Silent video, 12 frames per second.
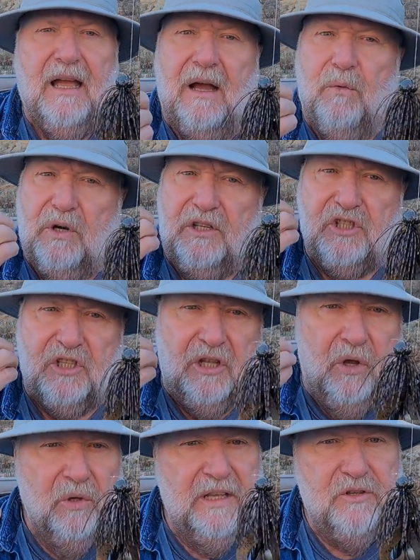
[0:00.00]
I want to
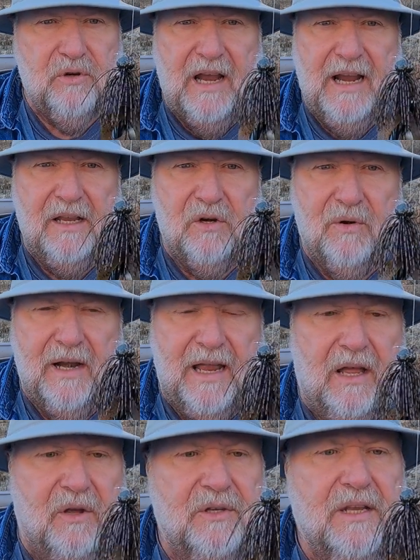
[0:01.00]
slowly drag it
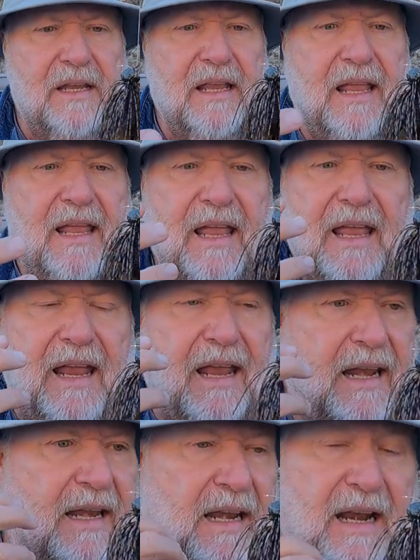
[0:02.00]
around,
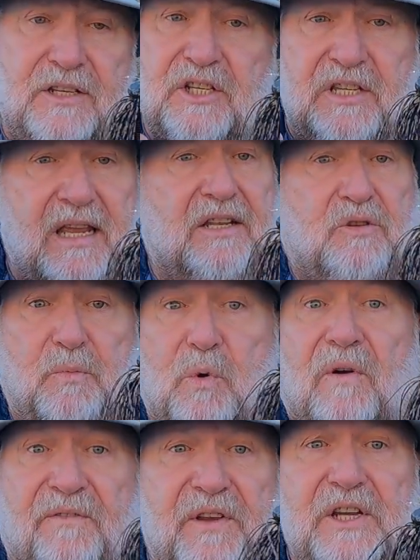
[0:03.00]
and I just catch
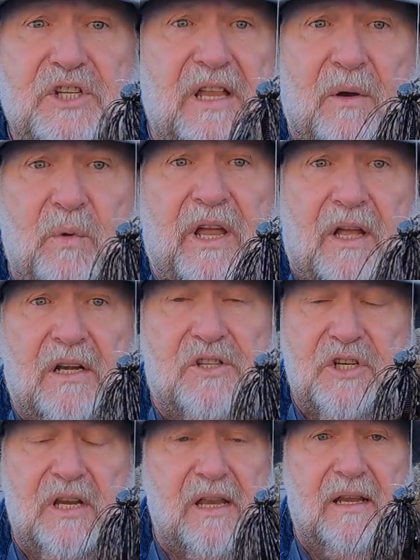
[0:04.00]
more fish that way on a
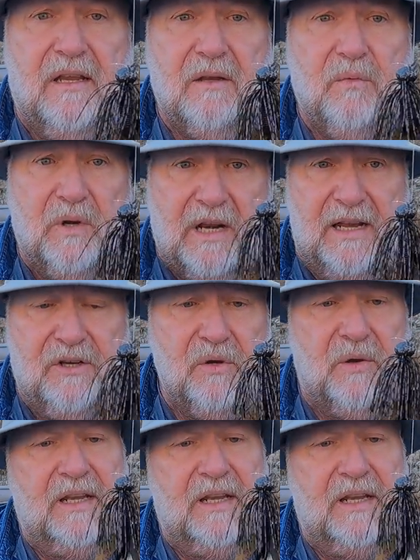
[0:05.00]
jig when I do